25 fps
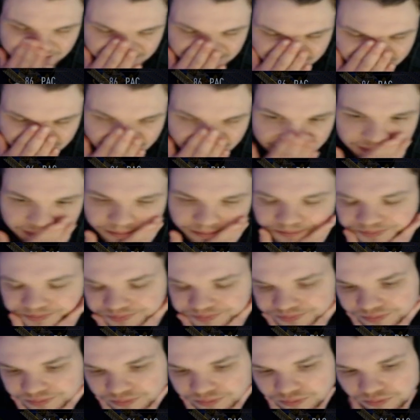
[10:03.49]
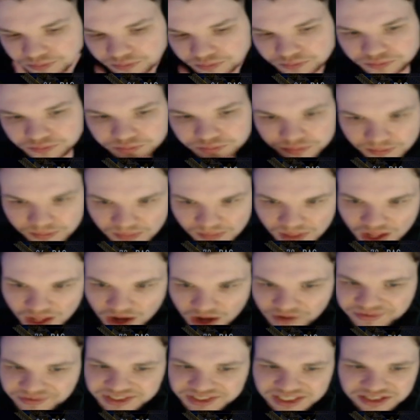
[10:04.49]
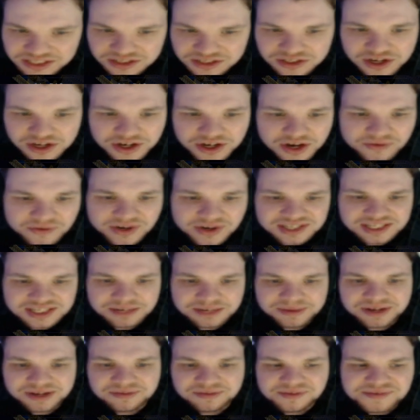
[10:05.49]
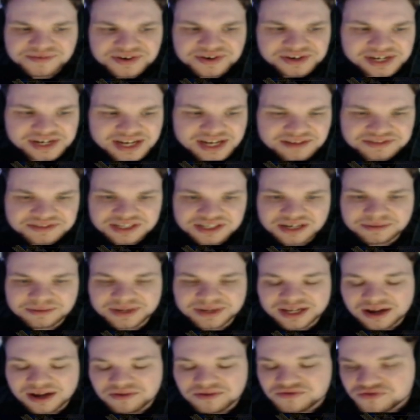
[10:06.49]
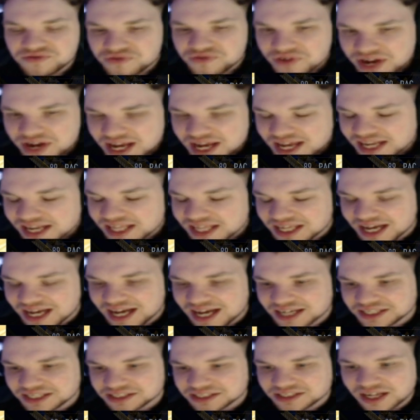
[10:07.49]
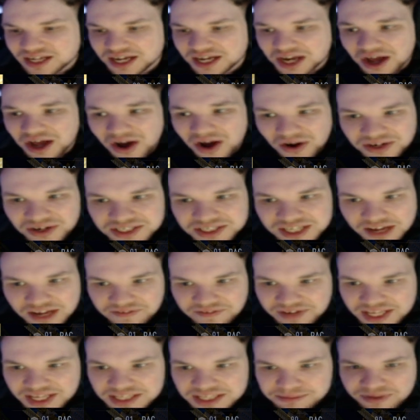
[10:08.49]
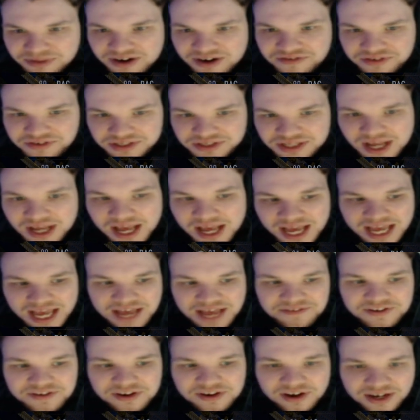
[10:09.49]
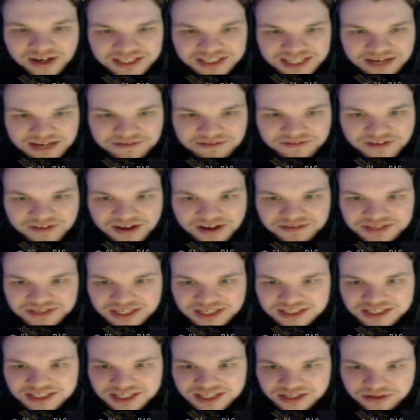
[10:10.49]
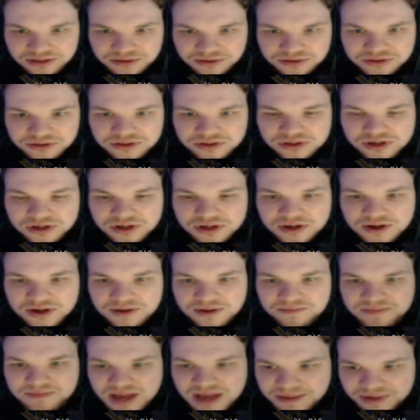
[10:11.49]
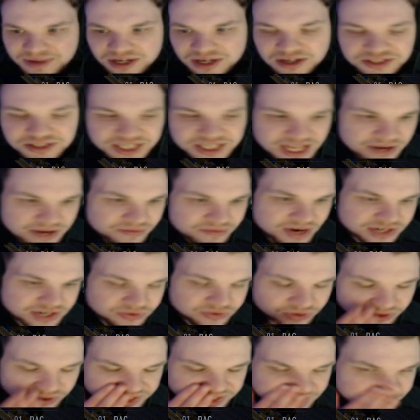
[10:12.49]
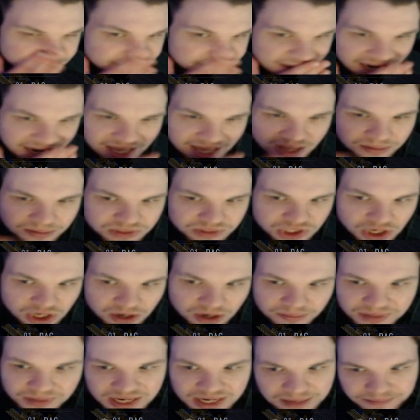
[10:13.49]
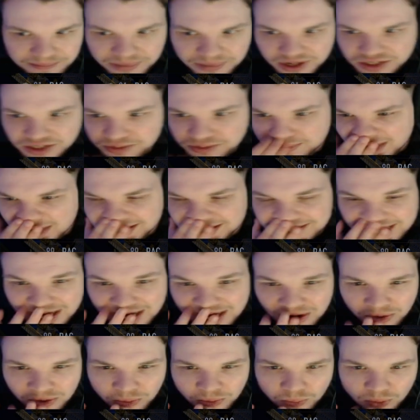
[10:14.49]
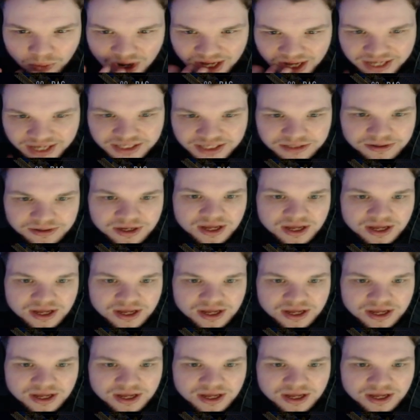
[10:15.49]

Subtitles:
So obviously Sissoko right centre mid, Valverde left centre mid. I really can't decide. Honestly, I think it's preference. If you like to have 5-star skills, maybe look to get Rashford or Dembele up top and then push Martial out wide.